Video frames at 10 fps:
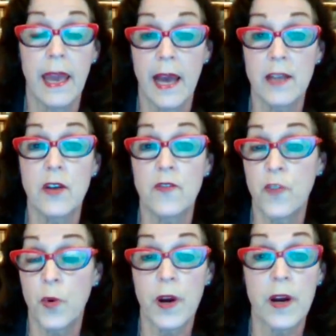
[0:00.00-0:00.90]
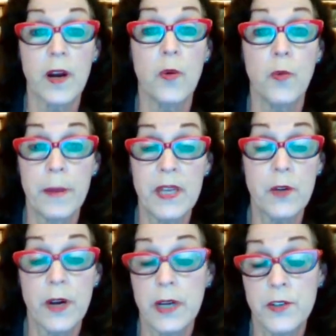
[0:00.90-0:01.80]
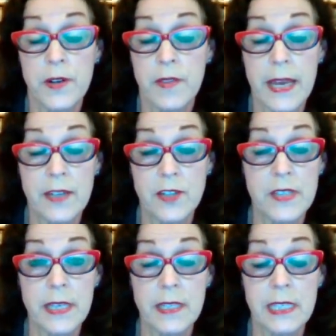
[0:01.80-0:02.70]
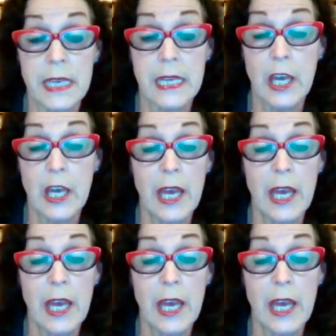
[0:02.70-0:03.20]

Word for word: and for women who are under the age of 60.